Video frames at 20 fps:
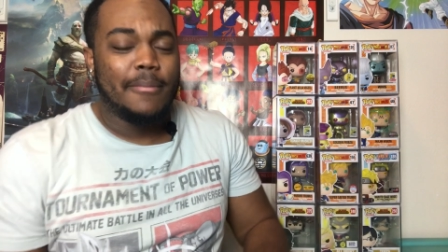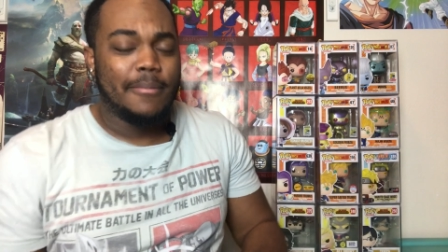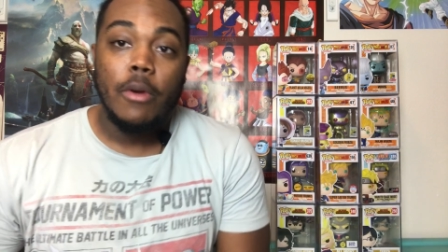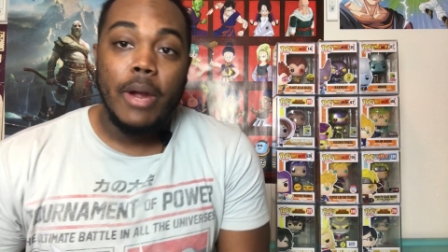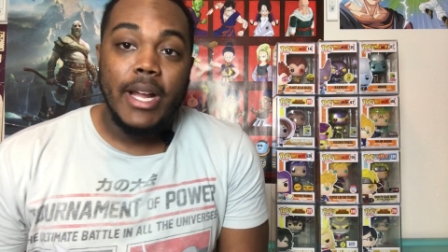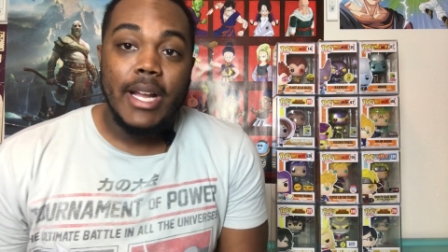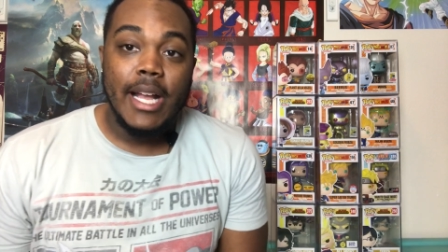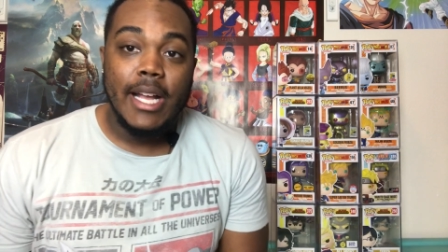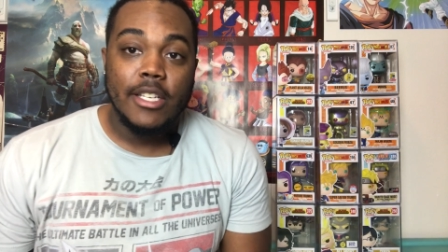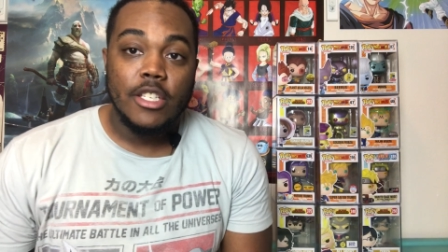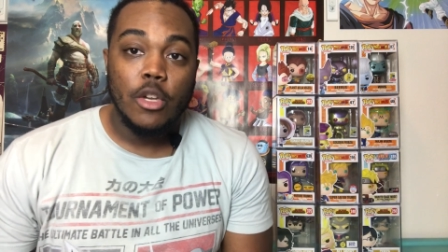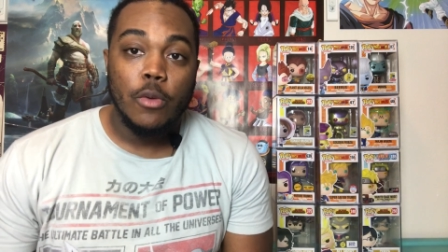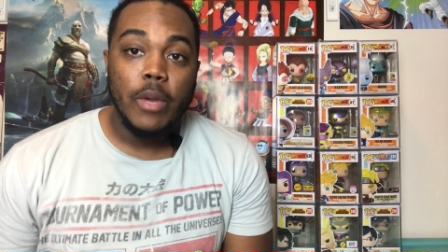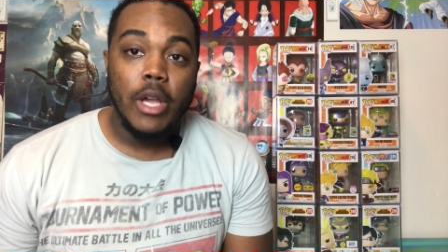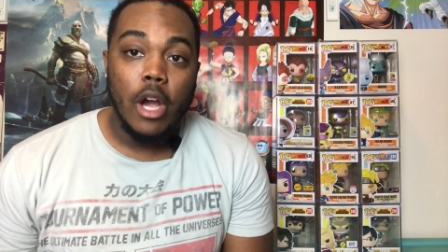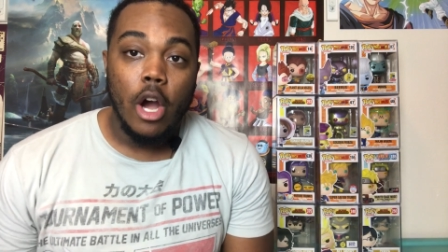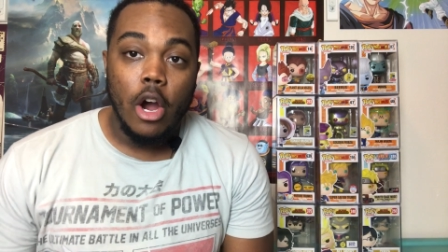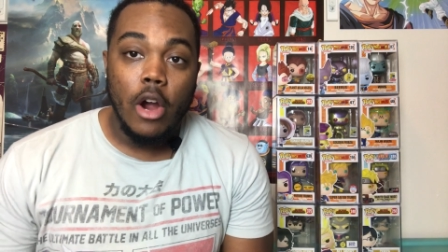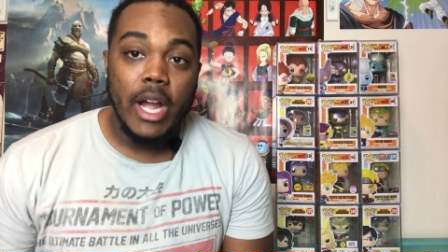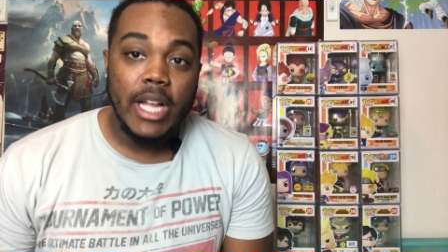All right guys, so we
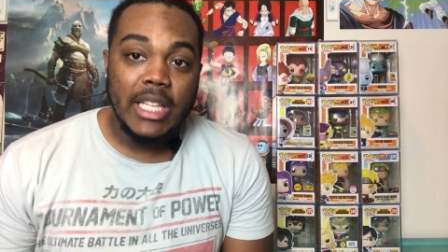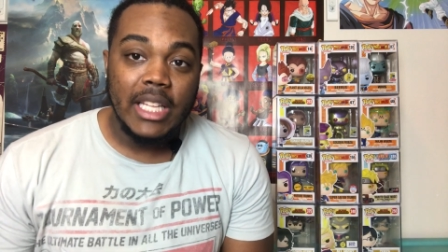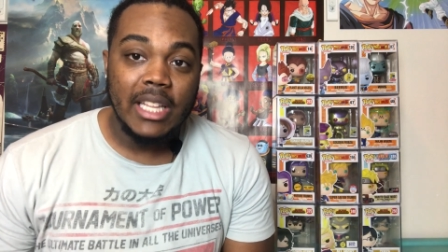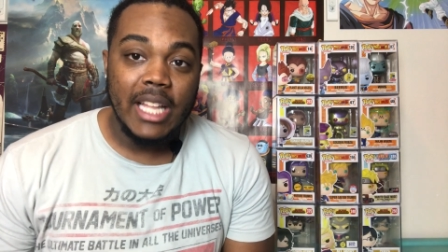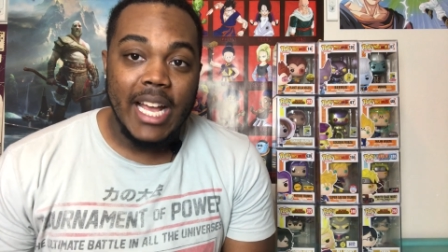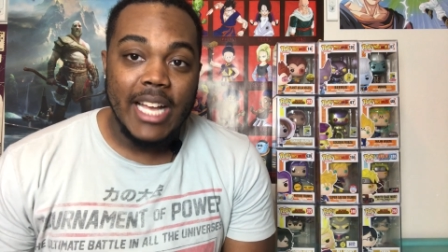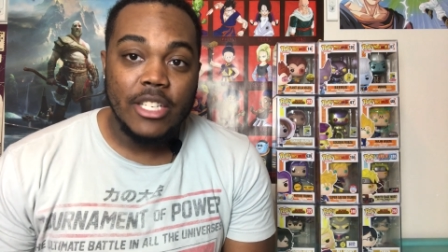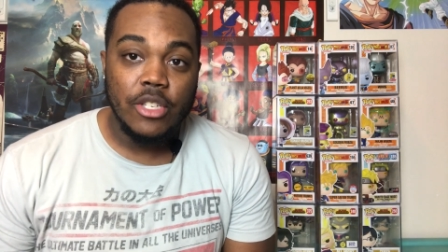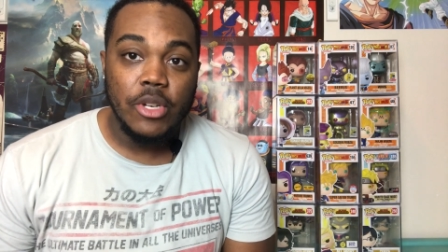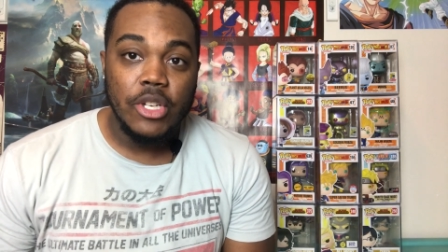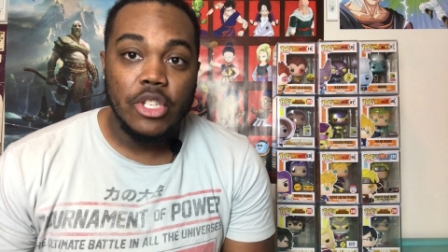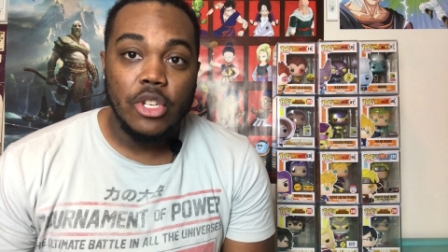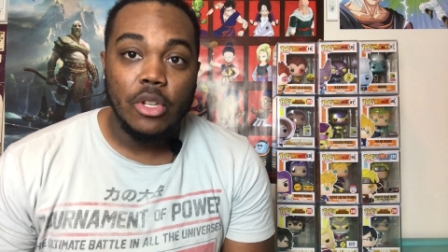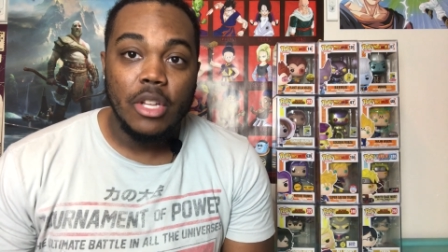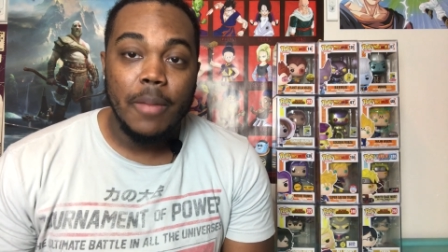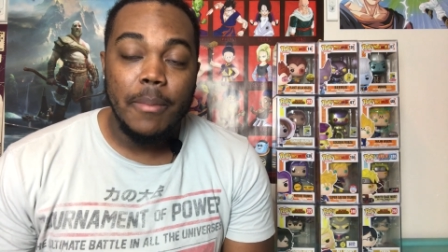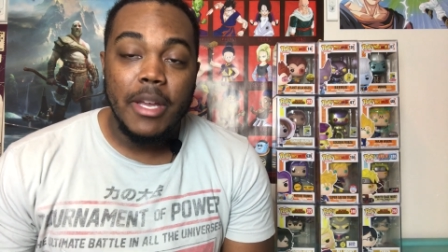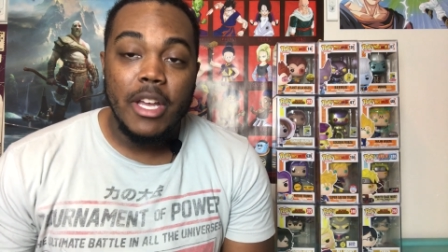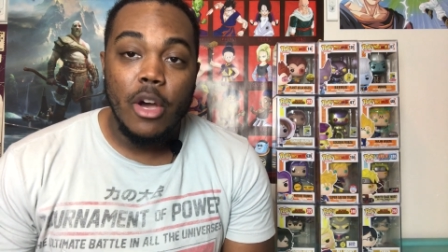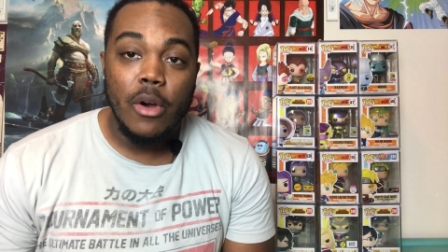are at the last three, so
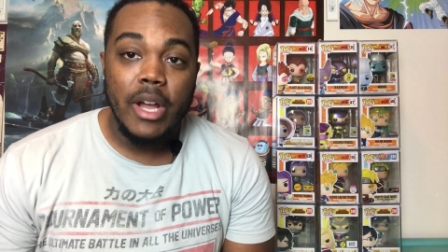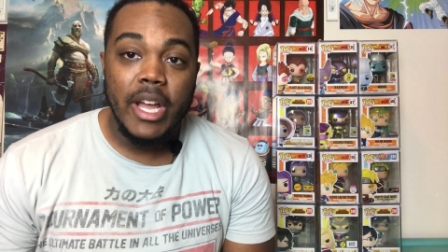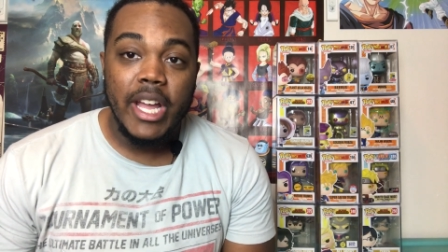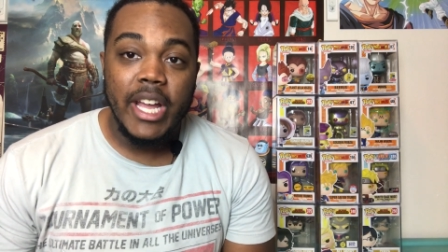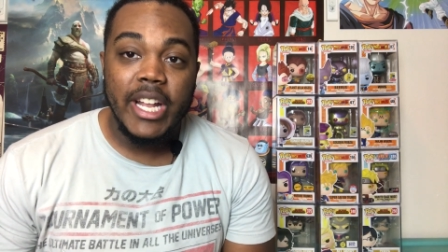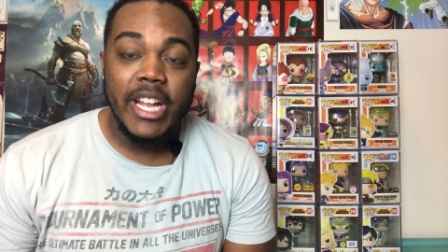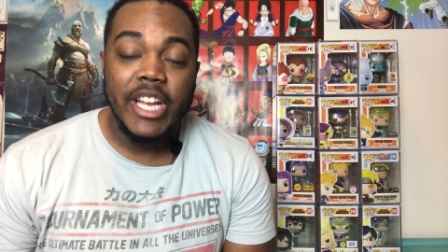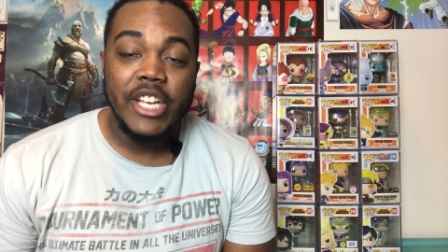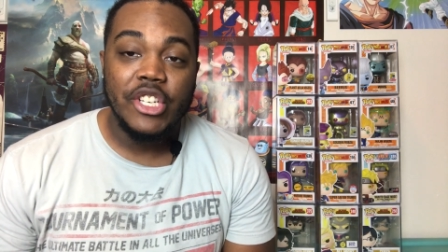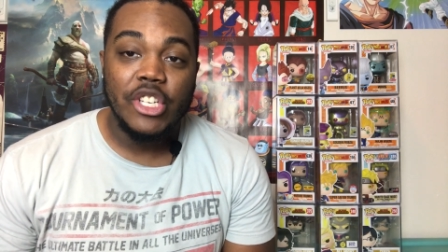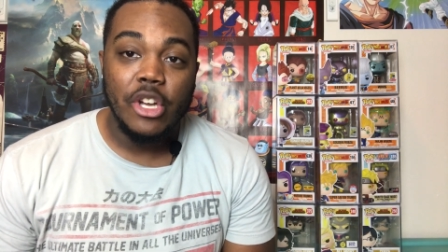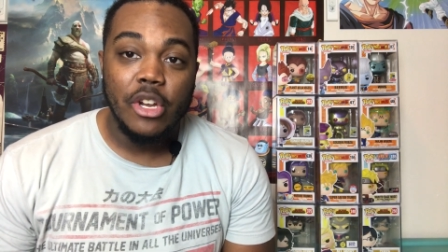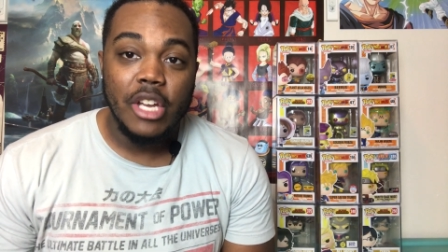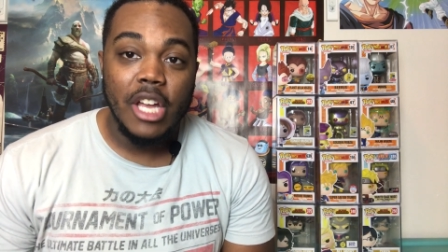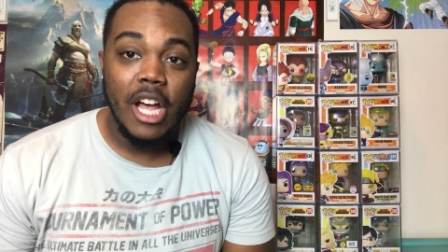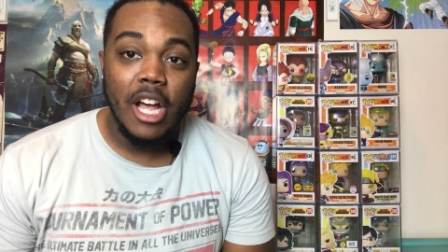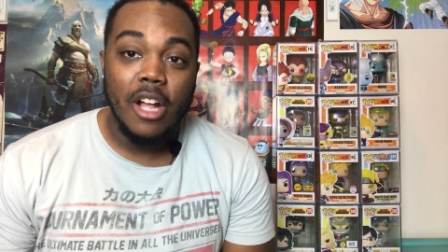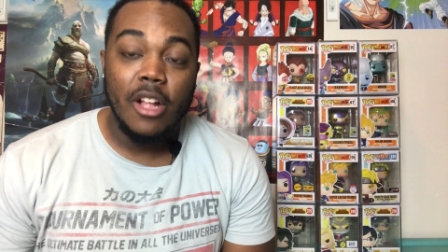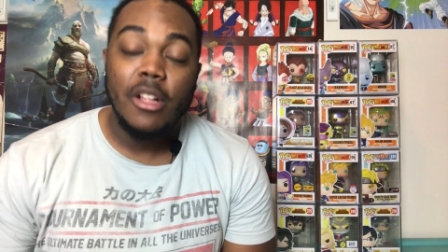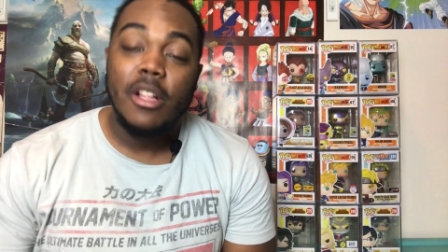let me go ahead and show
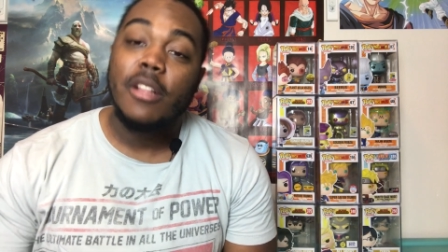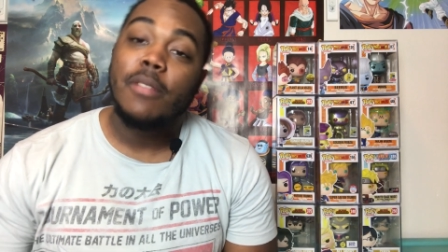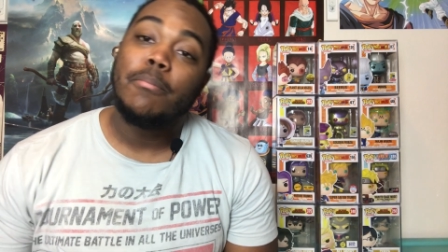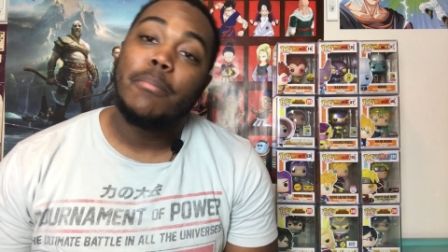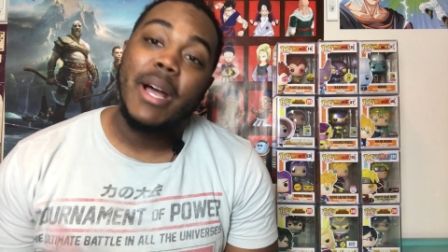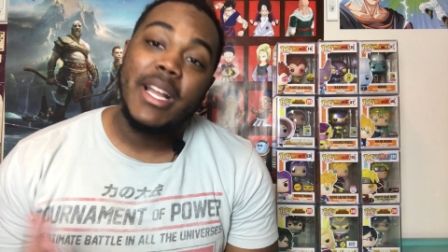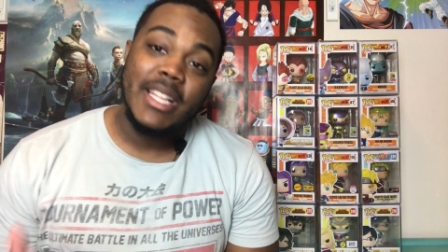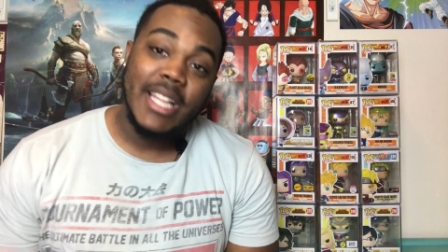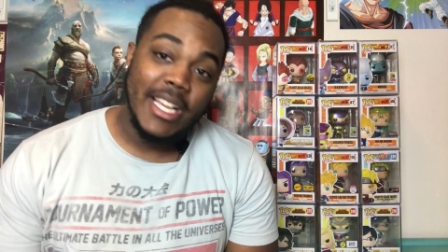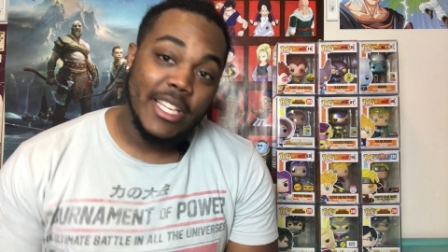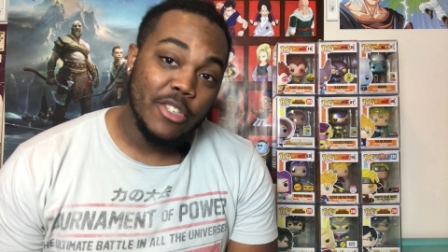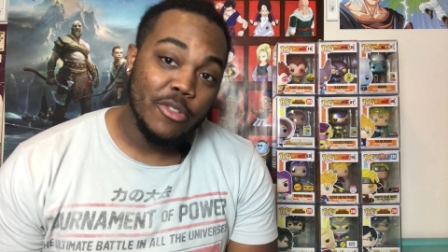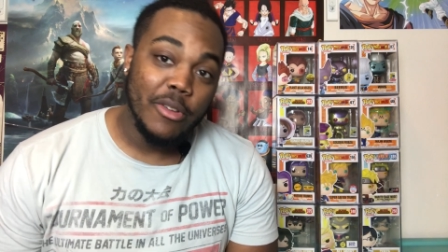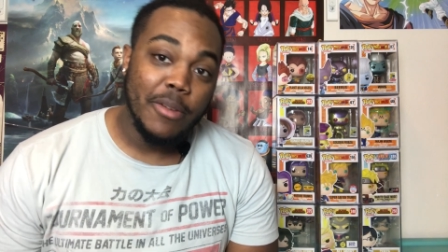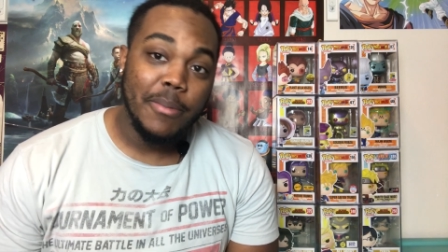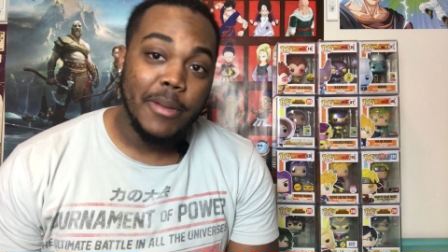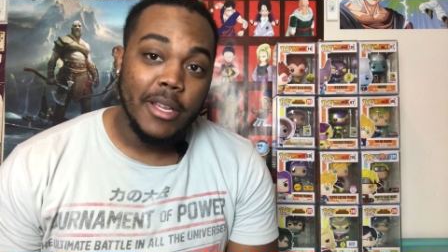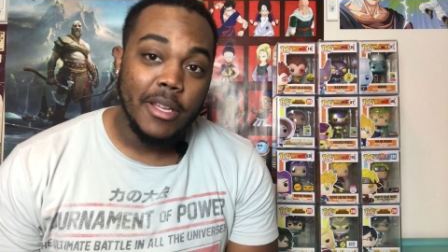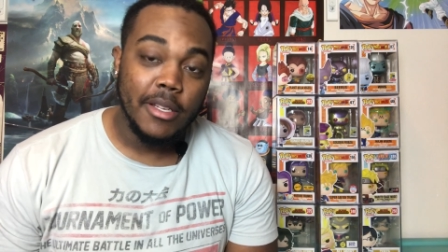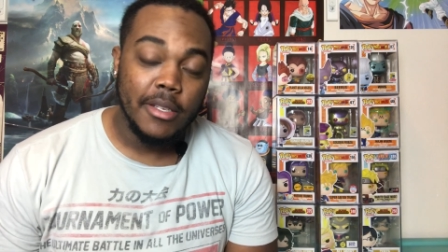y'all my next three
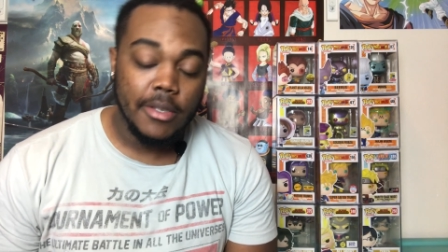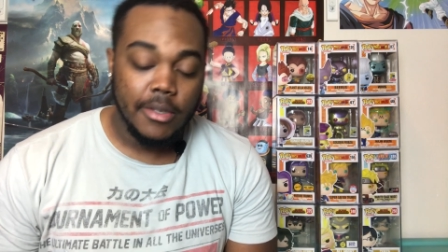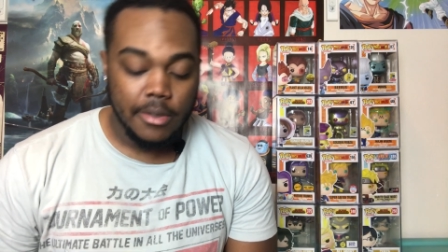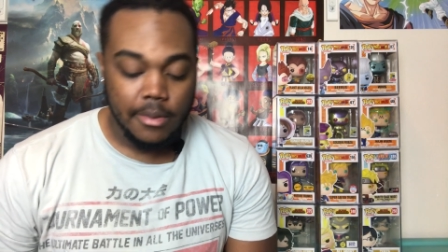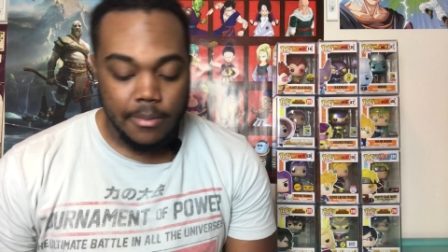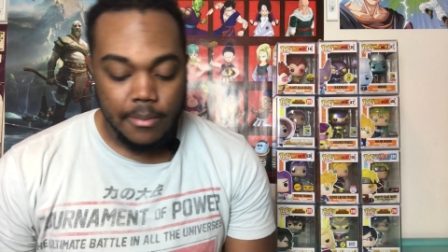picks.